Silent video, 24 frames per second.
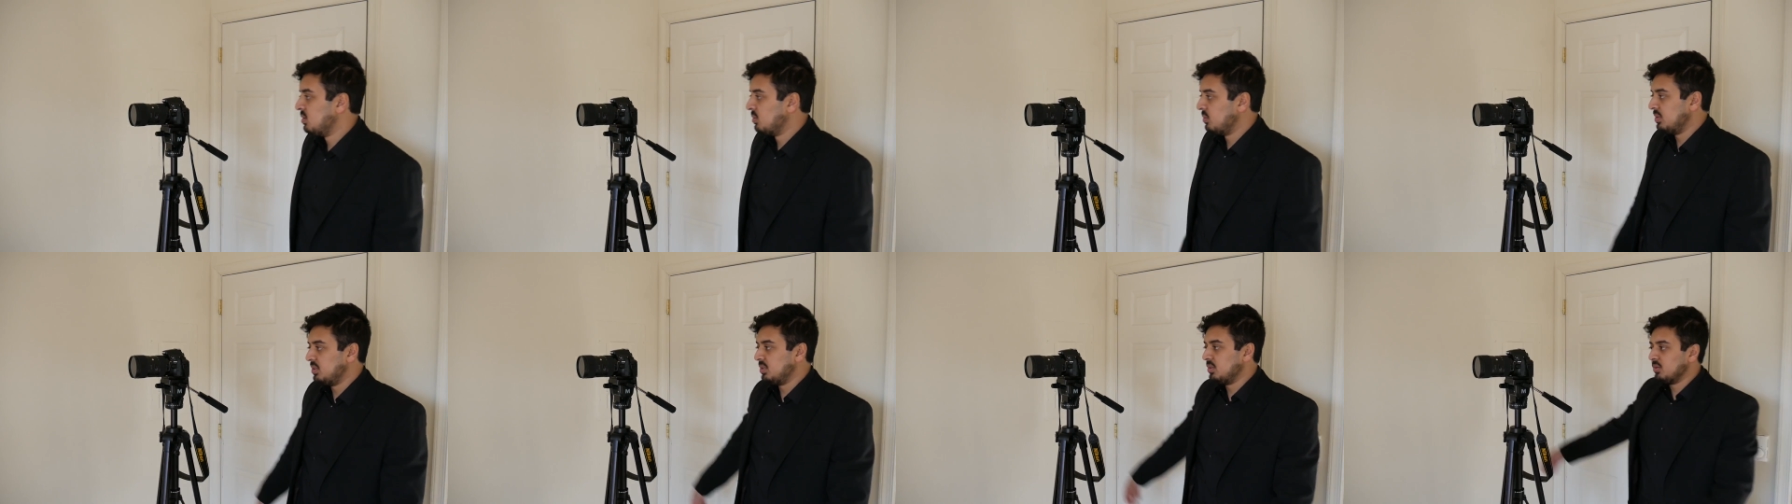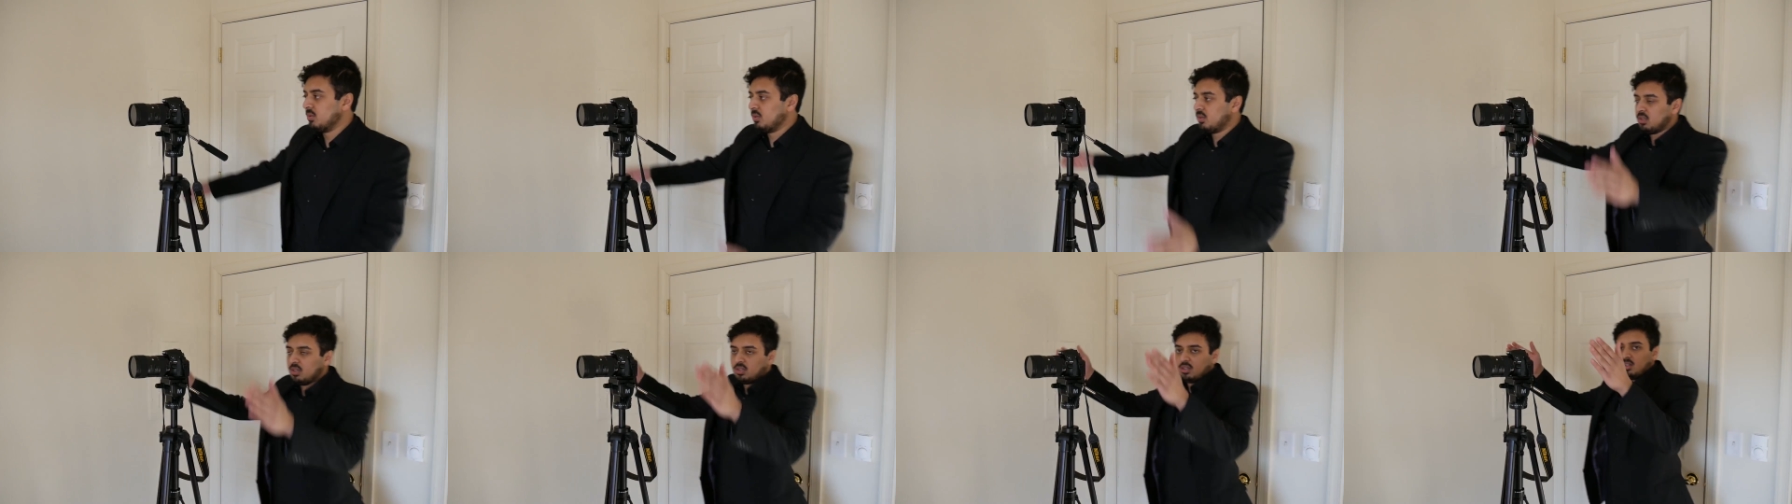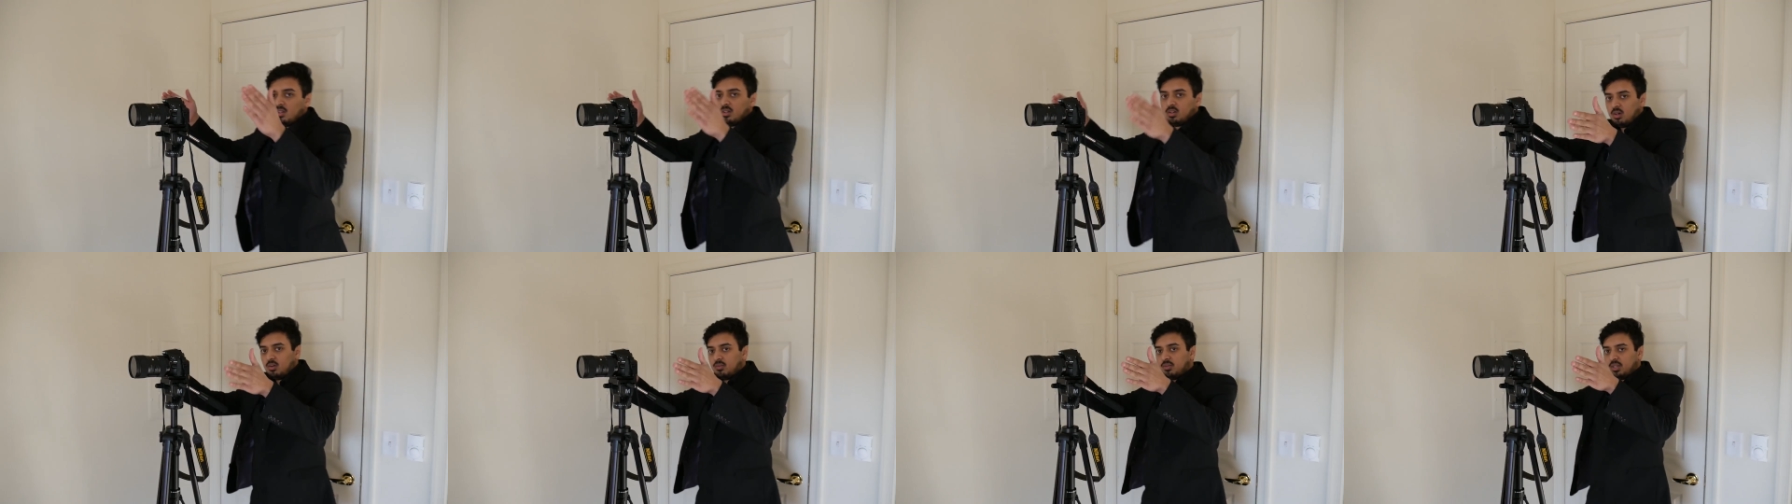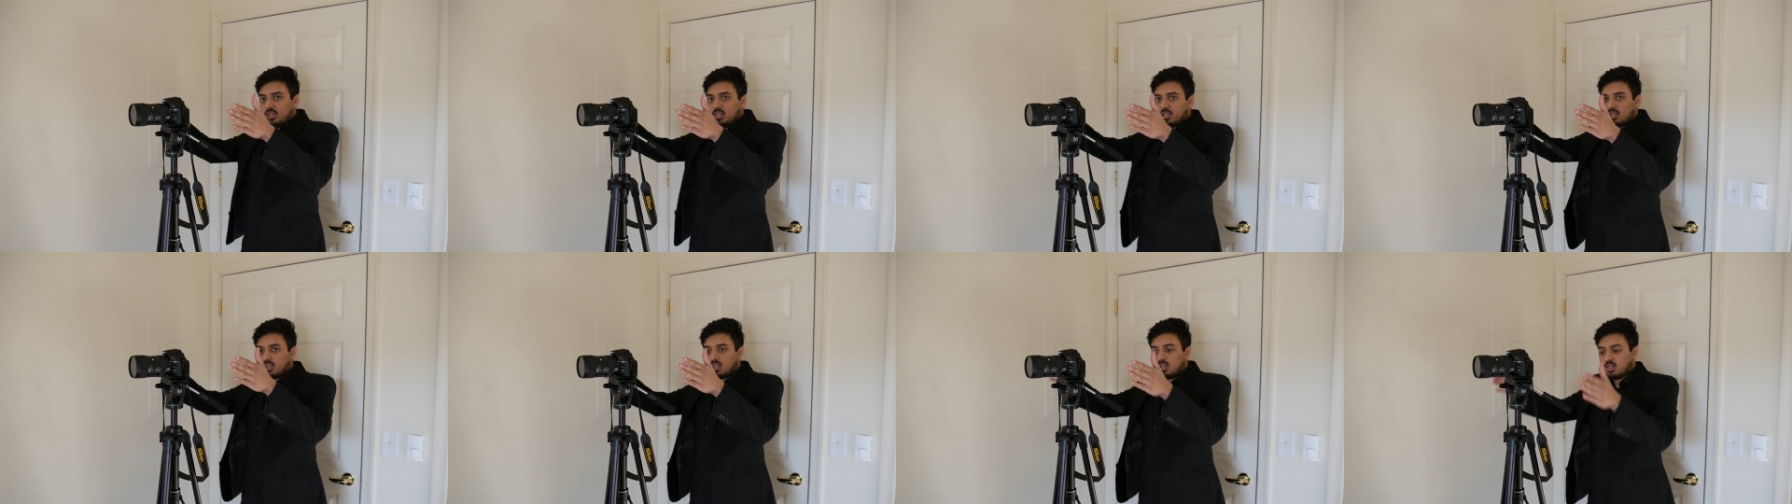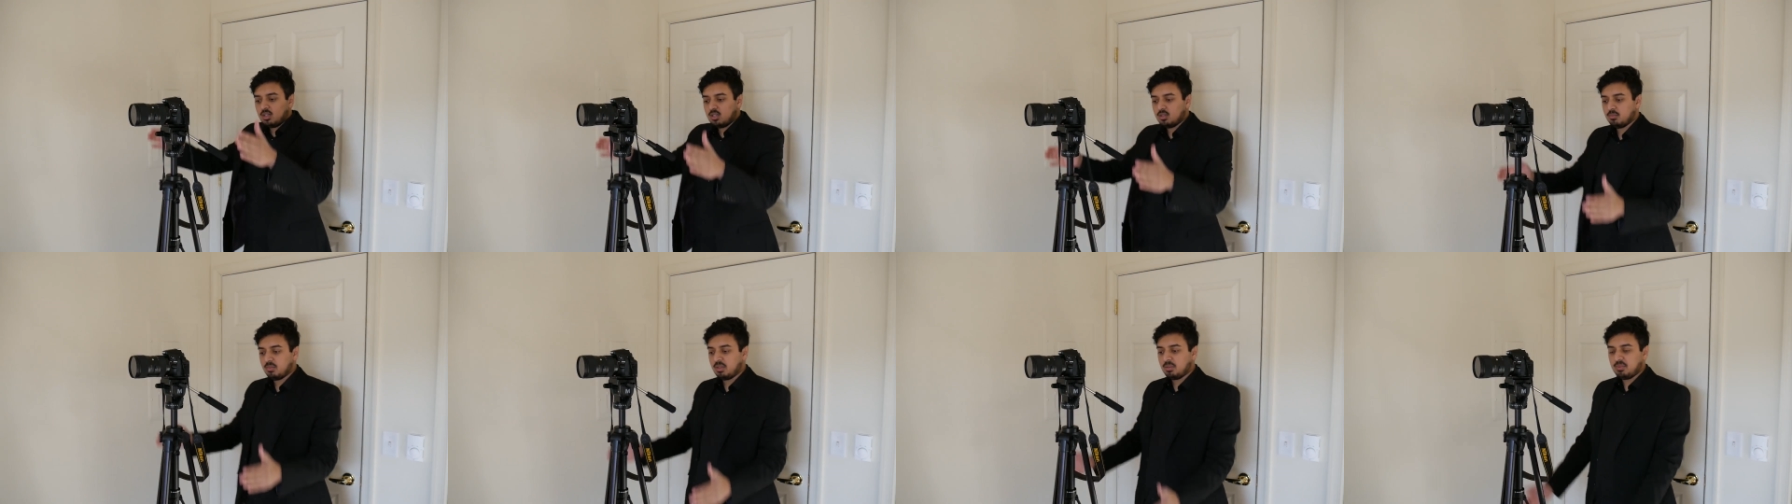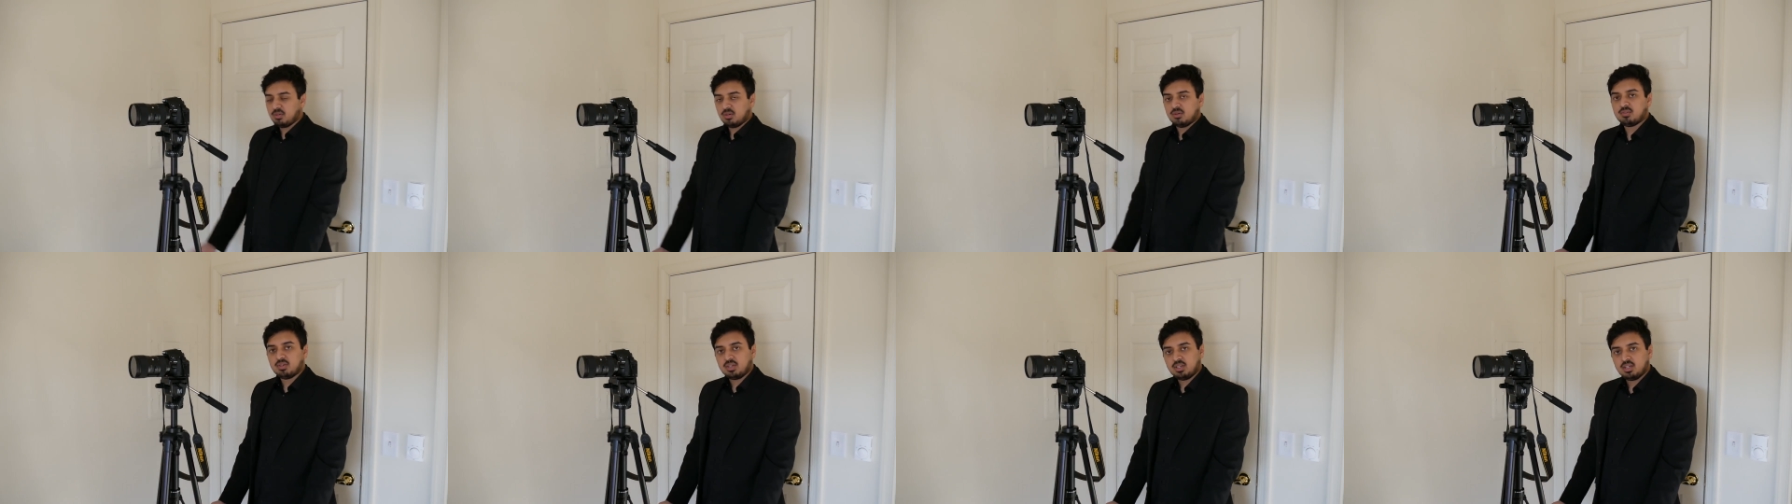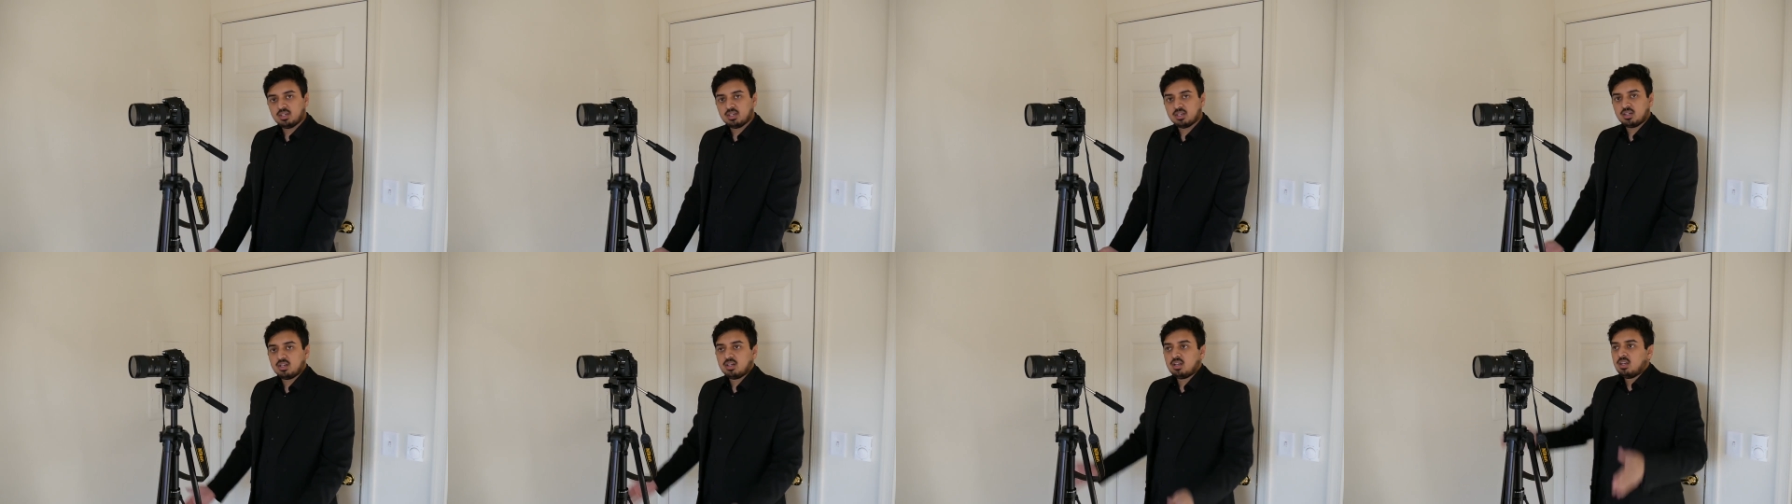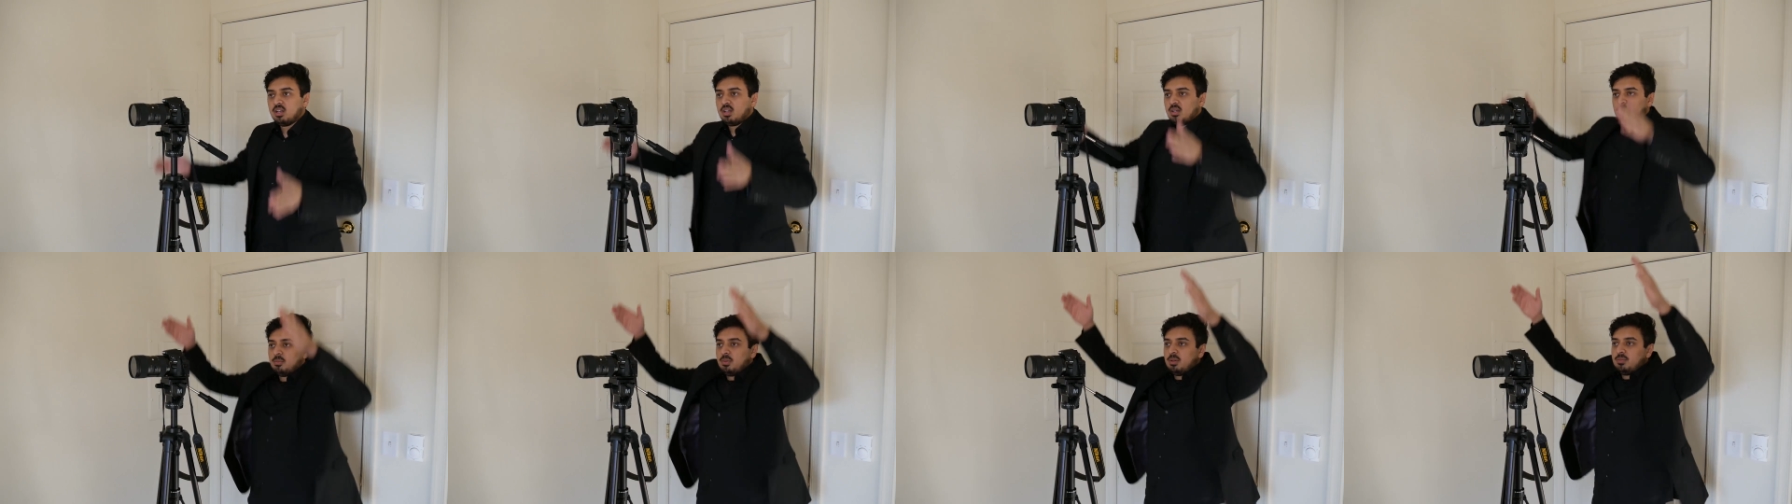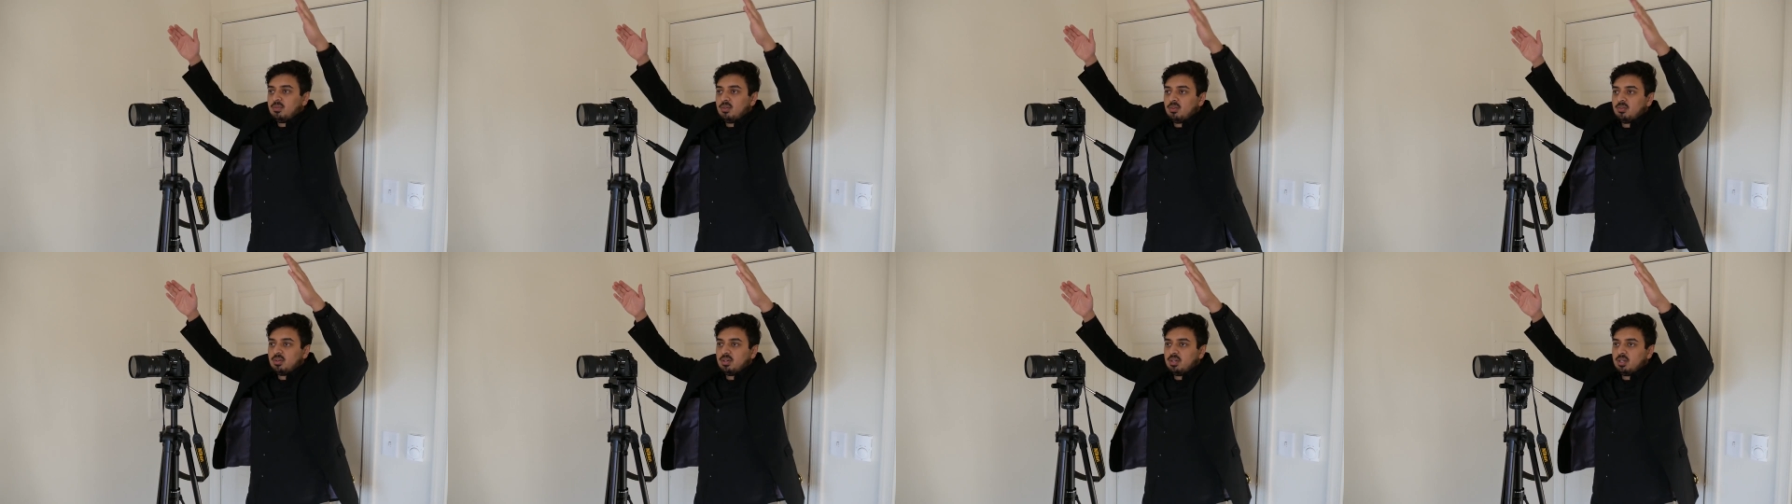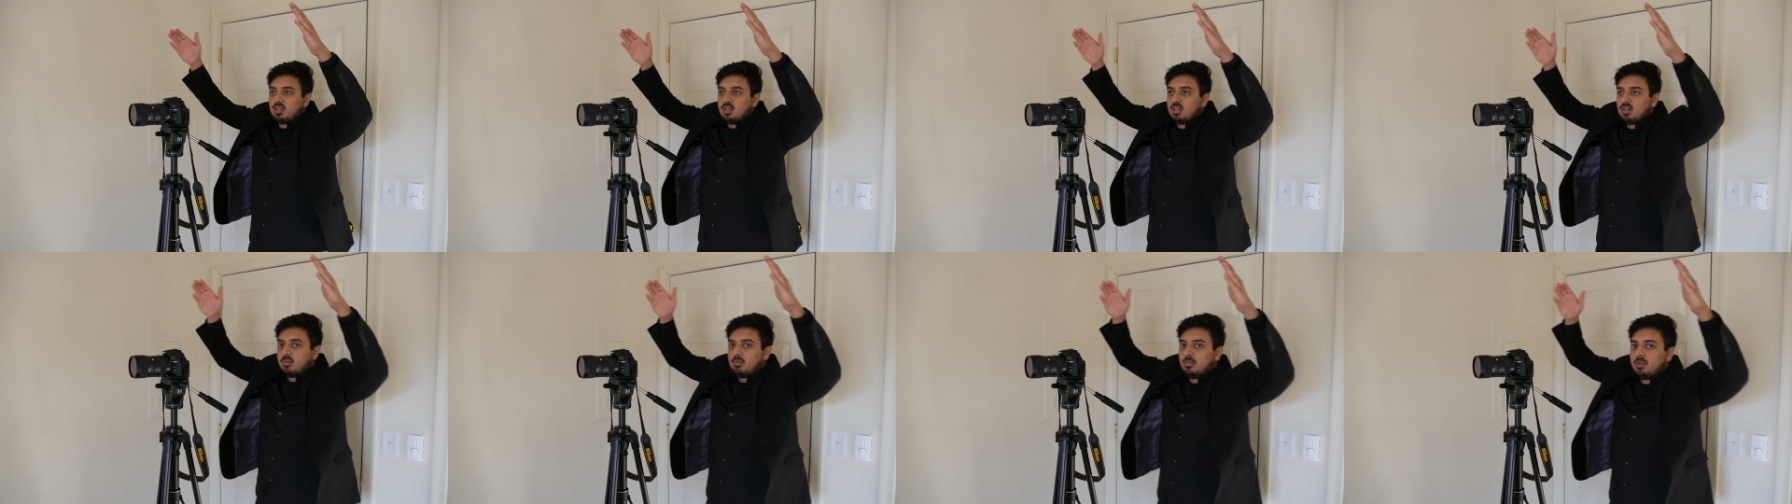We do over here, maybe over here, maybe over here.